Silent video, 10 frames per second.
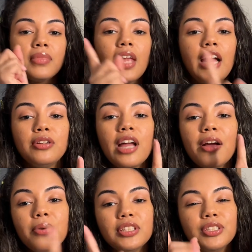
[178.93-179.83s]
I do not
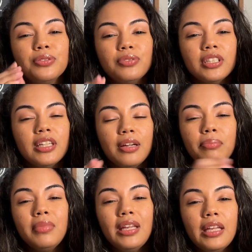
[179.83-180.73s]
want to read it
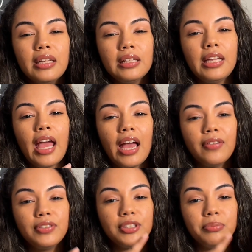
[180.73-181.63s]
immediately
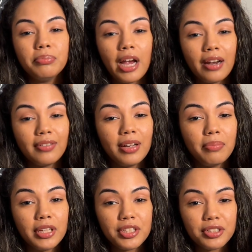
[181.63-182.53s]
after I read
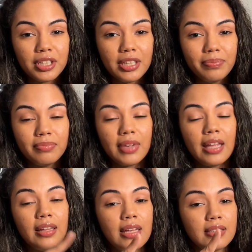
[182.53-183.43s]
Misery,
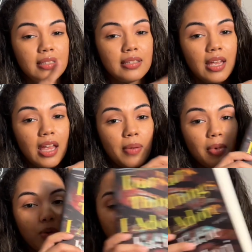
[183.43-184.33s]
and that's the same
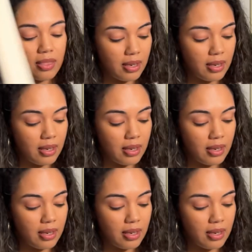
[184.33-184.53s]
with the